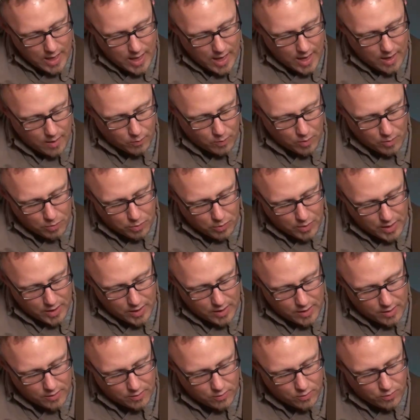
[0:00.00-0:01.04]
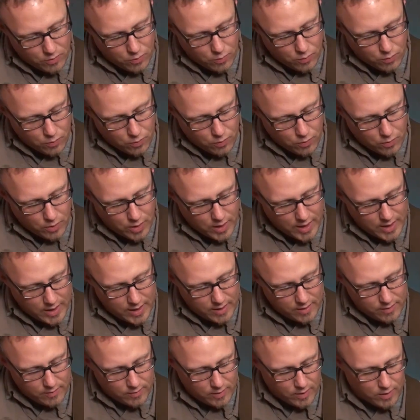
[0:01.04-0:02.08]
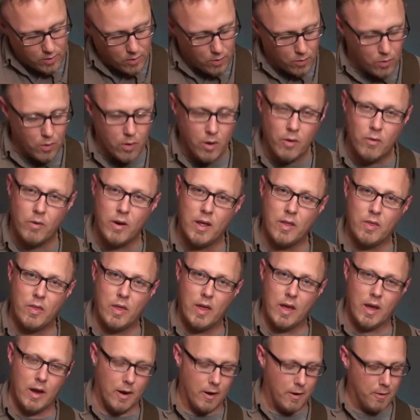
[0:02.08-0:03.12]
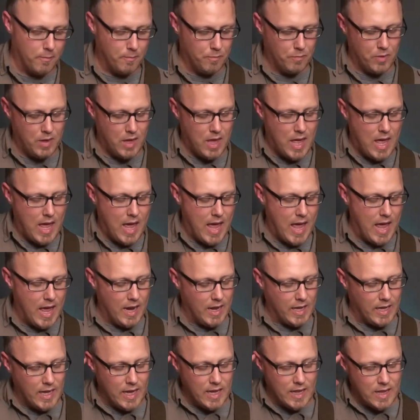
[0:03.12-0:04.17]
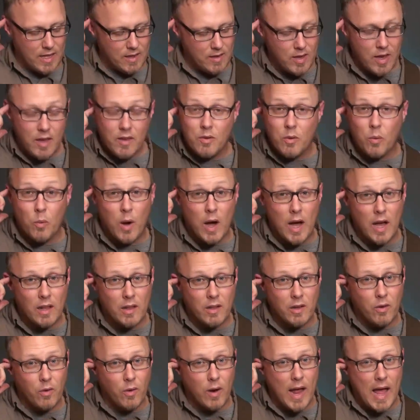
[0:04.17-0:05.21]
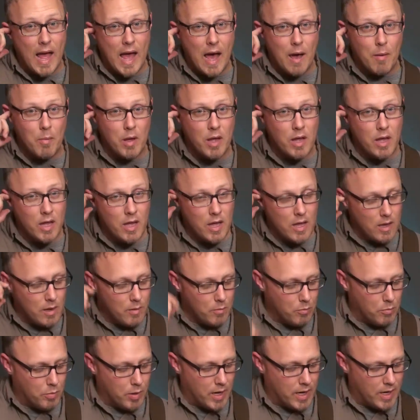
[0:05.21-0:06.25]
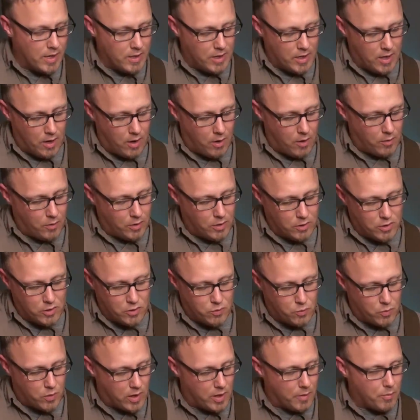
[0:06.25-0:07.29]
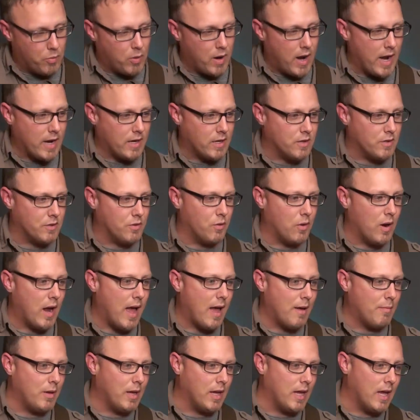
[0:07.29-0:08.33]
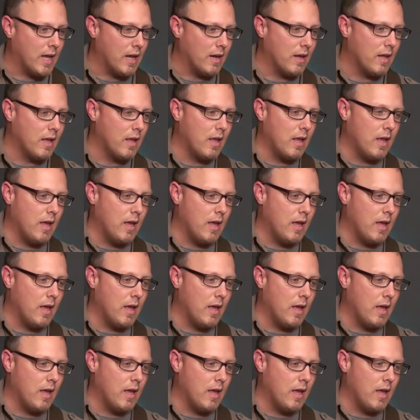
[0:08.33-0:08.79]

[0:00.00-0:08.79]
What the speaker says: and we play this crazy chord right there. And again, it takes a while to grab, but you know, you just want to practice grabbing it